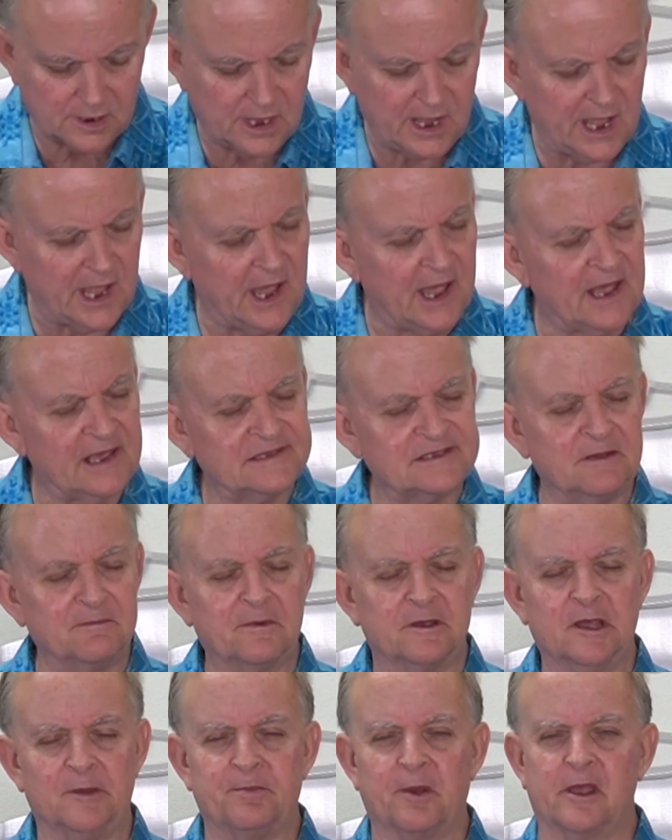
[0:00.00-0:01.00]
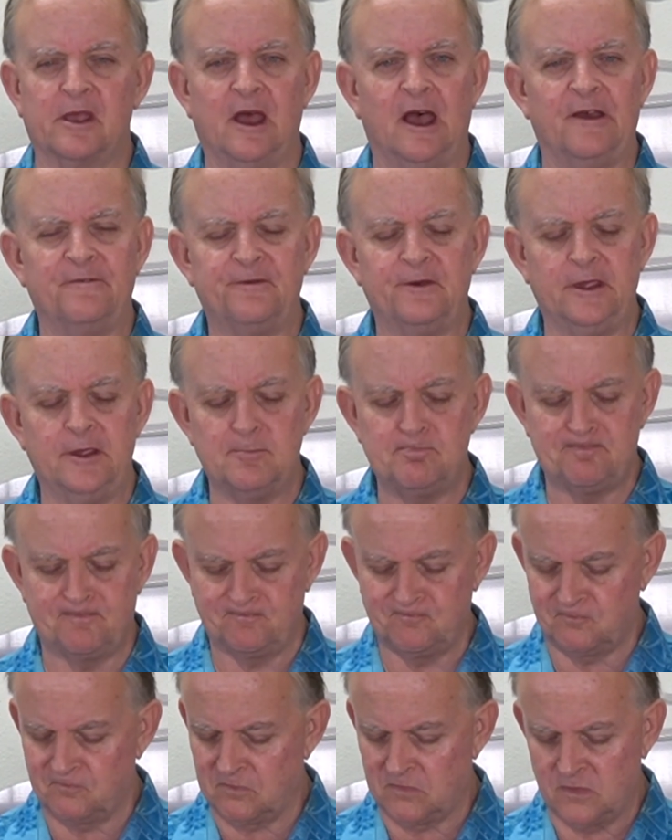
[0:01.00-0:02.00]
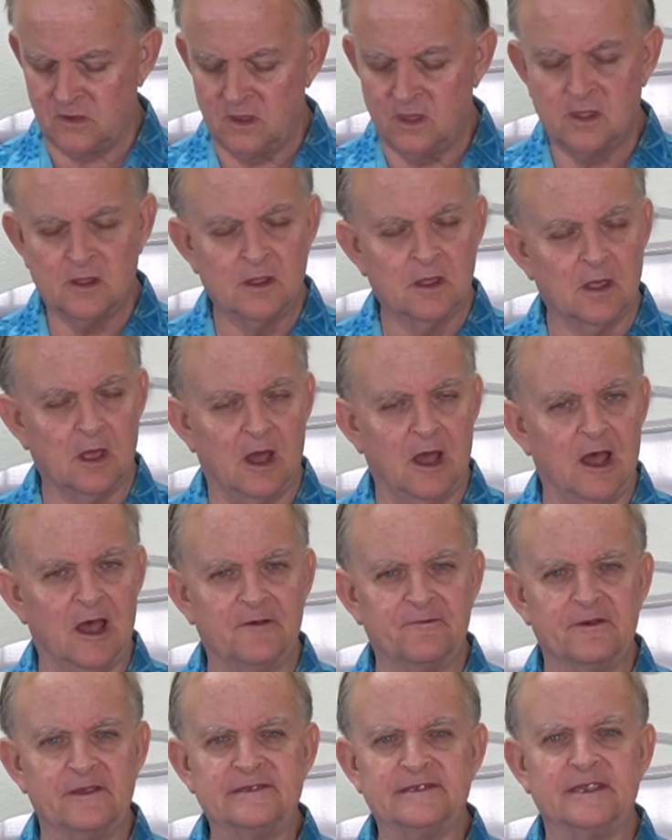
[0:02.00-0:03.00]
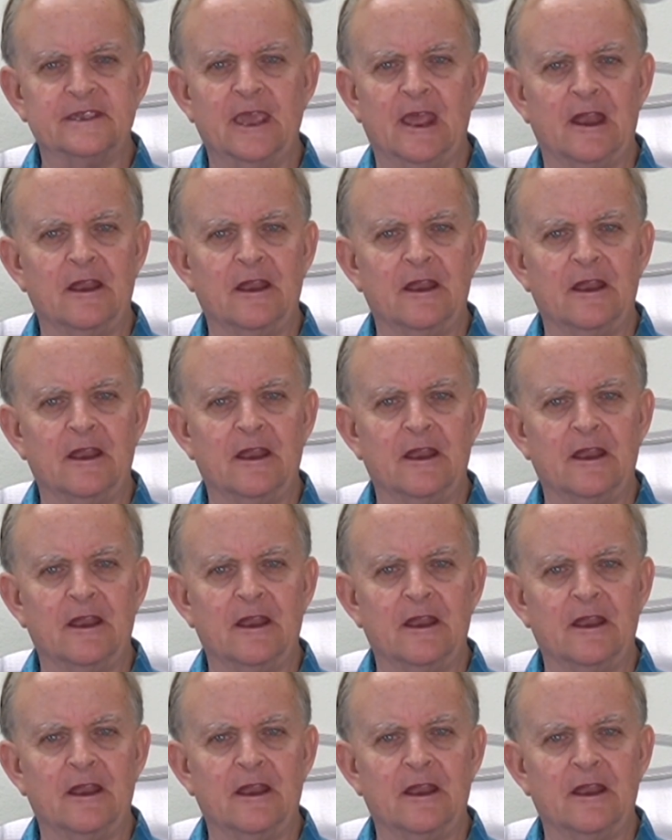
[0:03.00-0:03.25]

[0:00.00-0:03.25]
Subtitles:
Awesome cup of coffee. Obviously